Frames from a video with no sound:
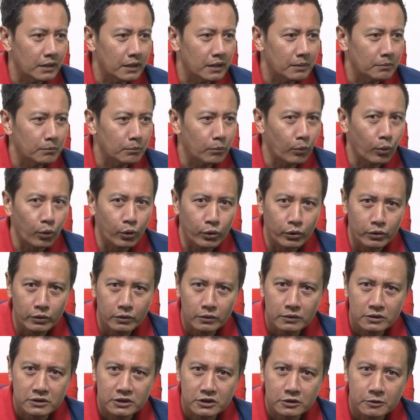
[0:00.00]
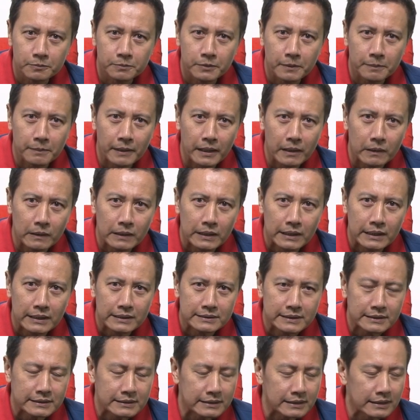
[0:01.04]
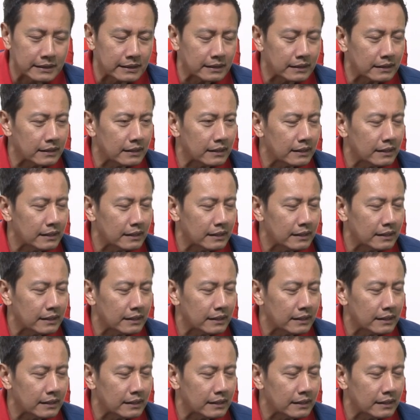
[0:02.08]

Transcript: A mono superpower existed.